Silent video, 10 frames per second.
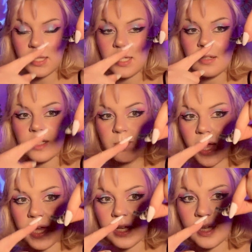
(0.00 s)
little
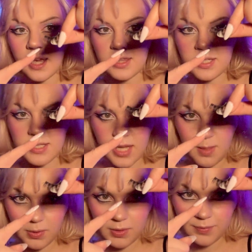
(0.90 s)
spike at the
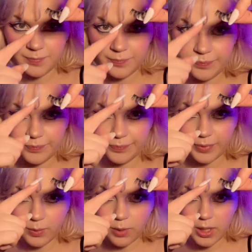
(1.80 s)
tip
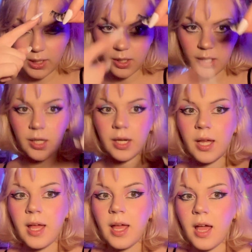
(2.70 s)
right here,
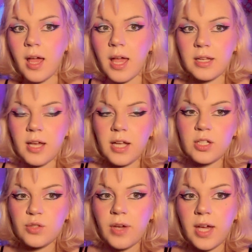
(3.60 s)
and I
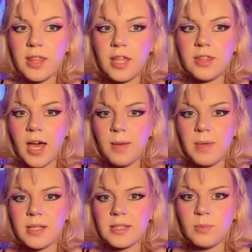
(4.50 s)
just find that that
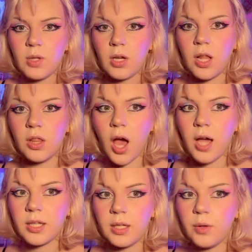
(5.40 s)
makes them look a
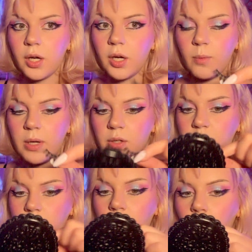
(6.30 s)
lot cuter when you're
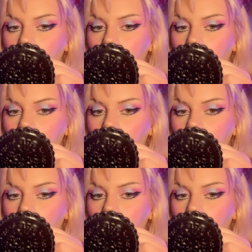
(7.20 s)
doing